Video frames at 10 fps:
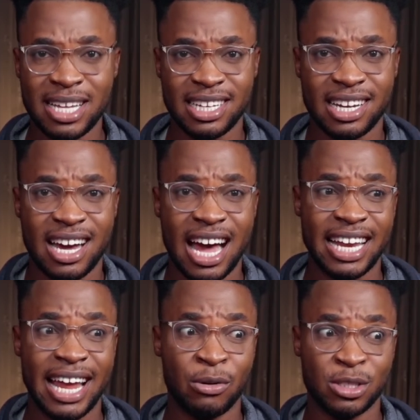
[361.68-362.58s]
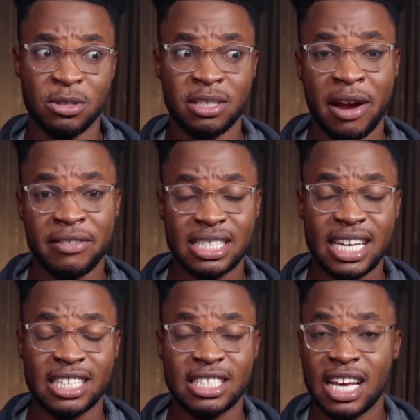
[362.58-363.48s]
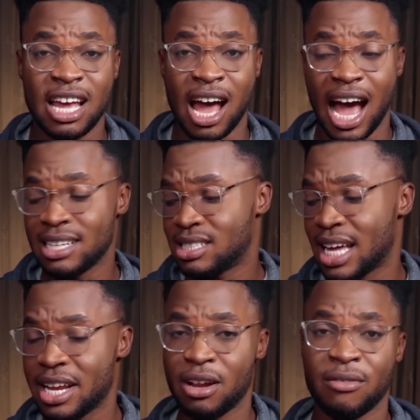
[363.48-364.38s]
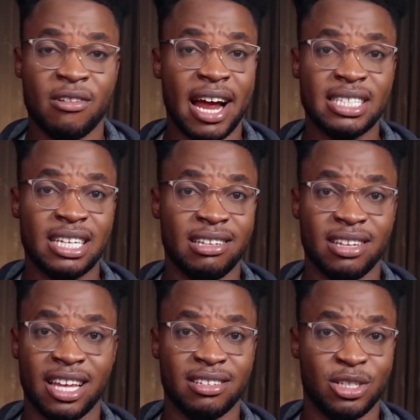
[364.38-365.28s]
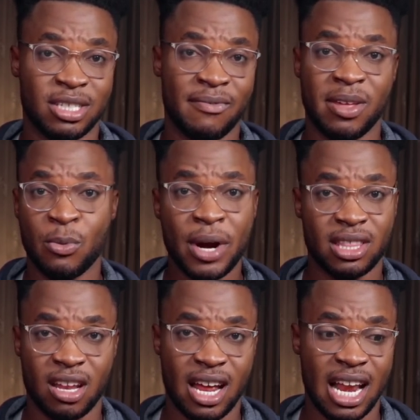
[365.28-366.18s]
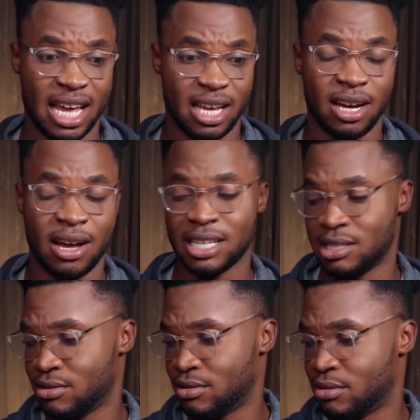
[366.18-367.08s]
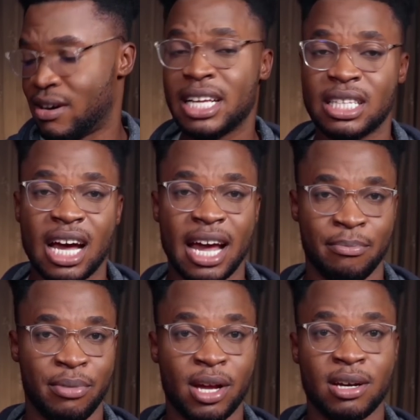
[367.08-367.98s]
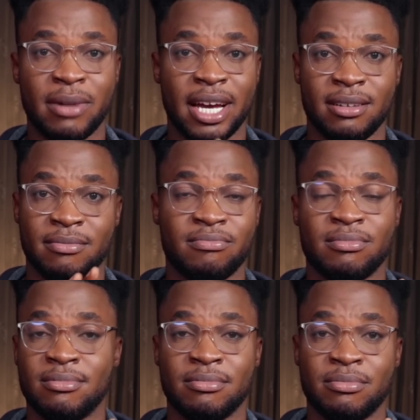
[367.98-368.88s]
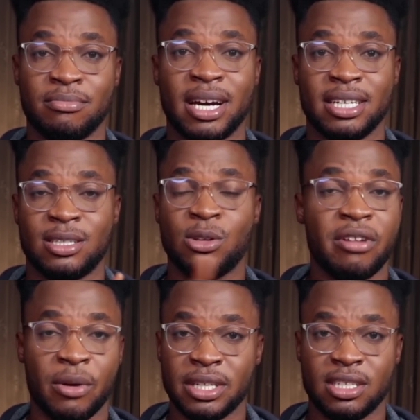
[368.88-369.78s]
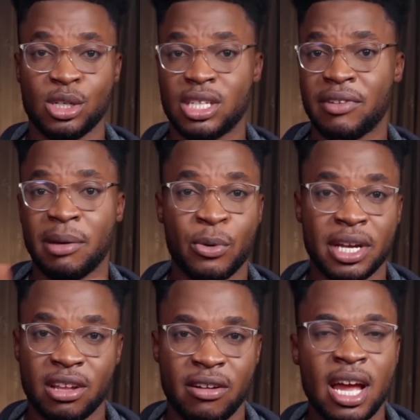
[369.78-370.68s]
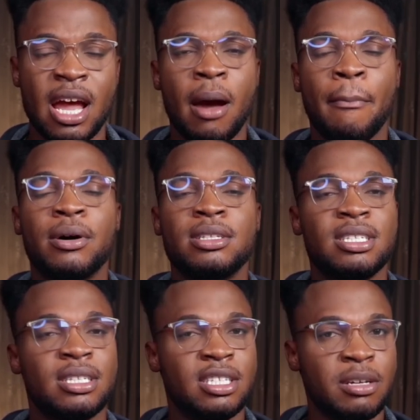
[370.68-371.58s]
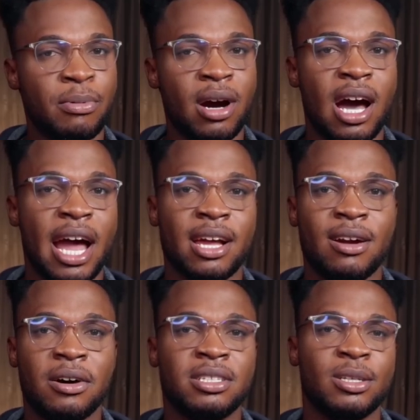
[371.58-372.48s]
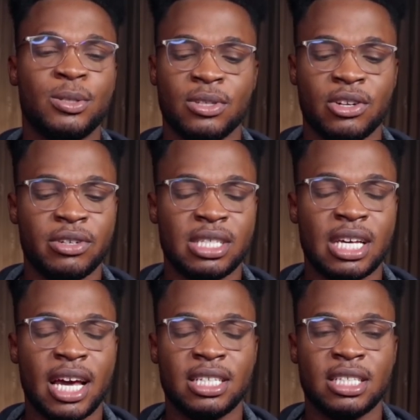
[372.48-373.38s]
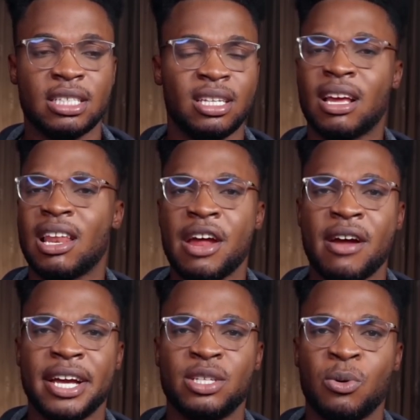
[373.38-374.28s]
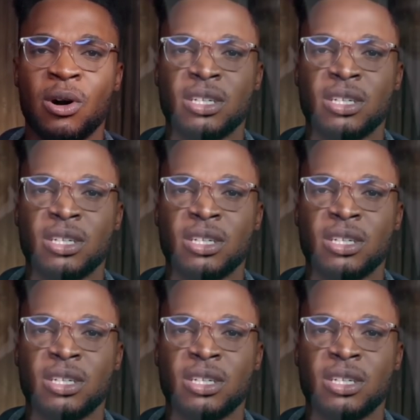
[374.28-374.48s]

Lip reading: massacre and I was doing my research, I started off writing Joseph Kibwetere. Like, as a writer, I began my story with Joseph Kibwetere. But the deeper I got into the research, the clearer it